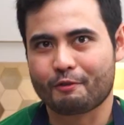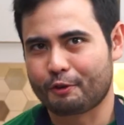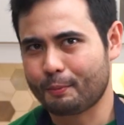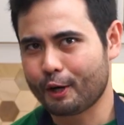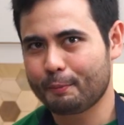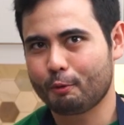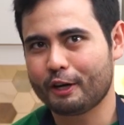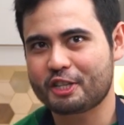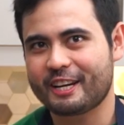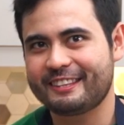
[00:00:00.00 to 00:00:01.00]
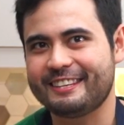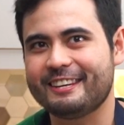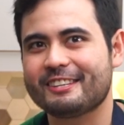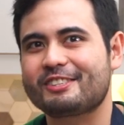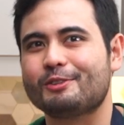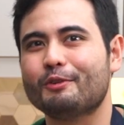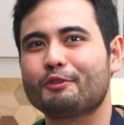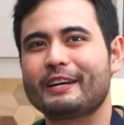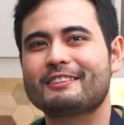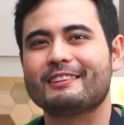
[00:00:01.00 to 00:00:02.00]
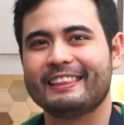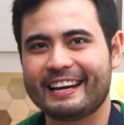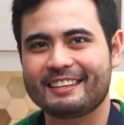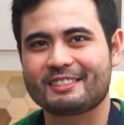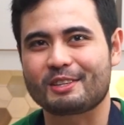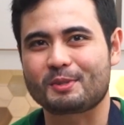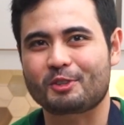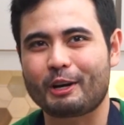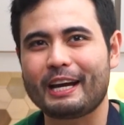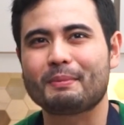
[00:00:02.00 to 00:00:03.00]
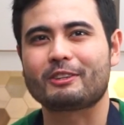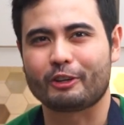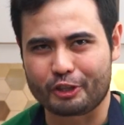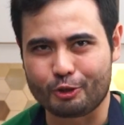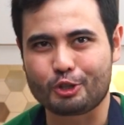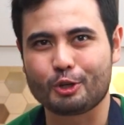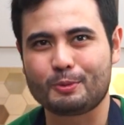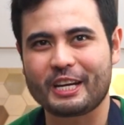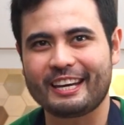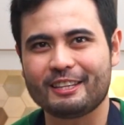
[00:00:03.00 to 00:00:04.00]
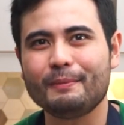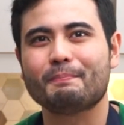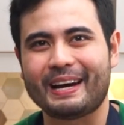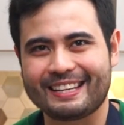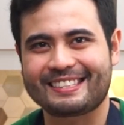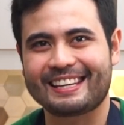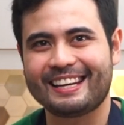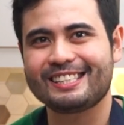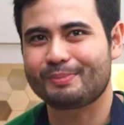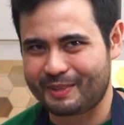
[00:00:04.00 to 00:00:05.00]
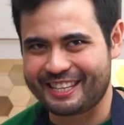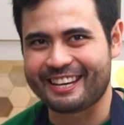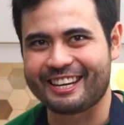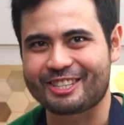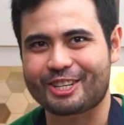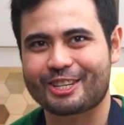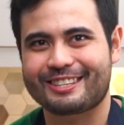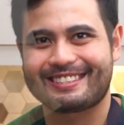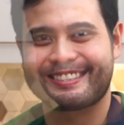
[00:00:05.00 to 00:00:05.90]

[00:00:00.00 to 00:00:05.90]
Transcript: For more brunch ideas, don't forget to like and subscribe at our YouTube channel, BiteSized.ph.